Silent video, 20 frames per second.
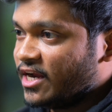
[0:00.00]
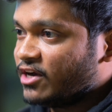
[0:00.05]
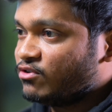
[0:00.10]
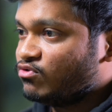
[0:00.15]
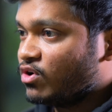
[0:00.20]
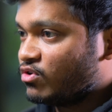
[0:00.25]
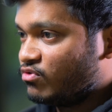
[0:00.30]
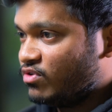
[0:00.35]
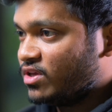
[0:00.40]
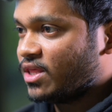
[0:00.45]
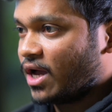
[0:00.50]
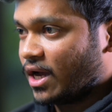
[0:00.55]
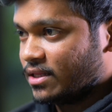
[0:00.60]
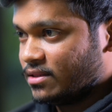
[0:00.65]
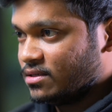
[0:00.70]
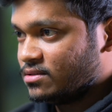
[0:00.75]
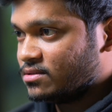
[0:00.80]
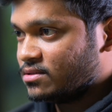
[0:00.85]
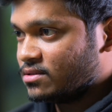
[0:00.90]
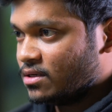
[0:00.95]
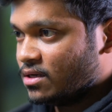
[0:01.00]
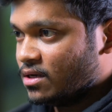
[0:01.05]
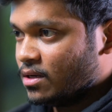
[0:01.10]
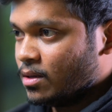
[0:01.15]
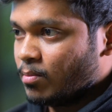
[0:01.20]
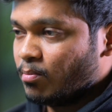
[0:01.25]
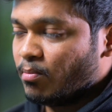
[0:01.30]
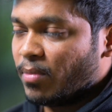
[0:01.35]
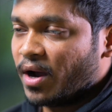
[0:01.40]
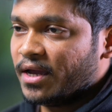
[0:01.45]
network with others
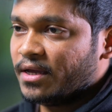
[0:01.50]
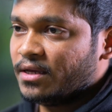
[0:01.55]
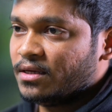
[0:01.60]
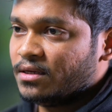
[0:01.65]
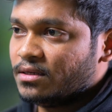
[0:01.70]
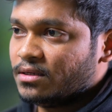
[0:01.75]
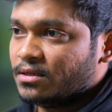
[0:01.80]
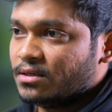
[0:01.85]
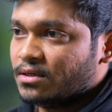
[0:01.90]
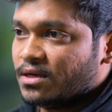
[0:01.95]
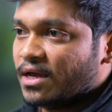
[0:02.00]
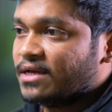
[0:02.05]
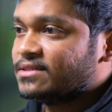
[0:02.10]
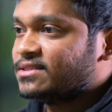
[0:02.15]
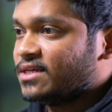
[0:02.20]
by a